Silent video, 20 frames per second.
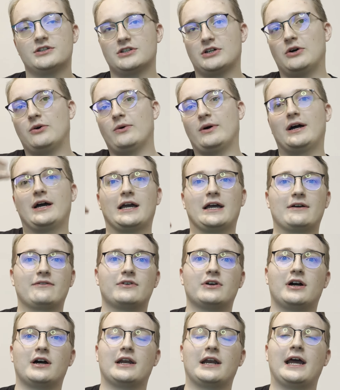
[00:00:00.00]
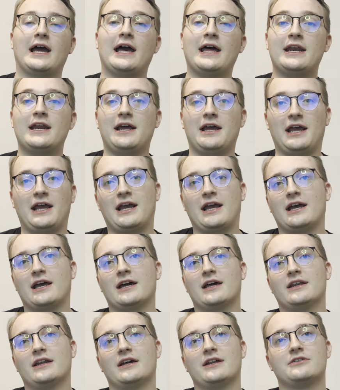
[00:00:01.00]
So I have gone ahead
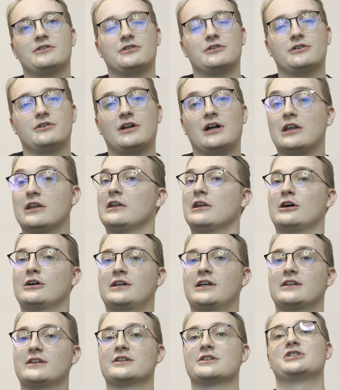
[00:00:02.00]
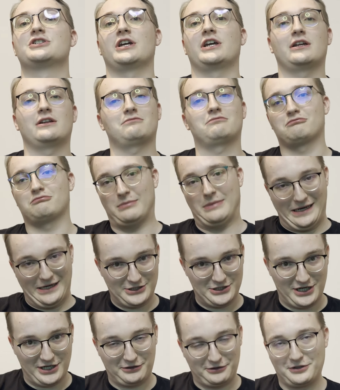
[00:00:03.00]
and entered Unlocking the Chain, my
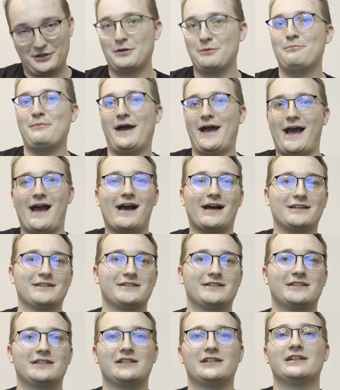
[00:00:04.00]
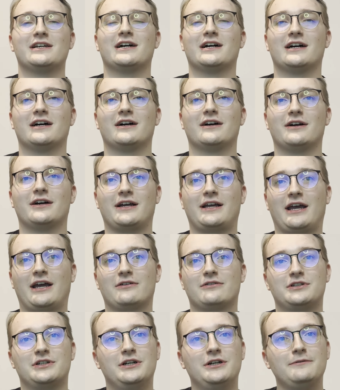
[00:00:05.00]
channel name, as the
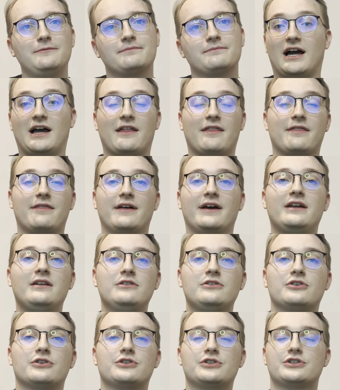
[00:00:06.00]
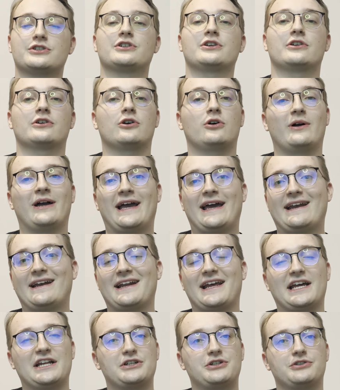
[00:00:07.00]
account here. And then you're just gonna go ahead
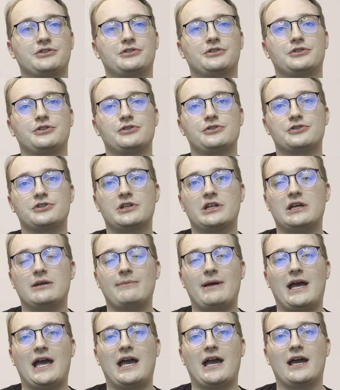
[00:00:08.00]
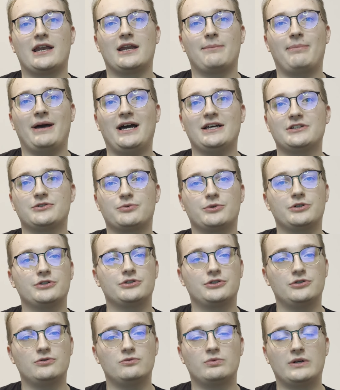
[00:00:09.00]
and enter your username and a
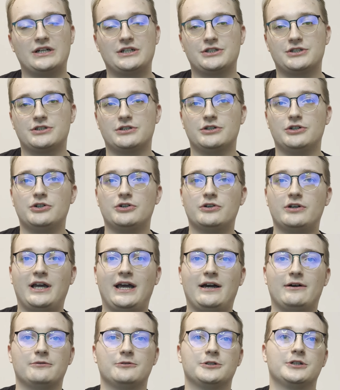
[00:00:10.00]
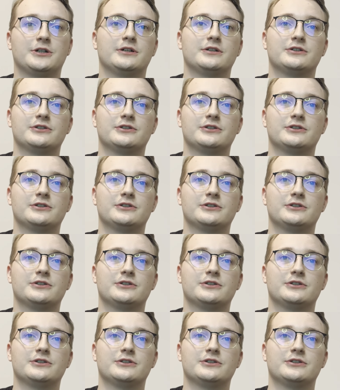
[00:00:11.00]
password to register your account.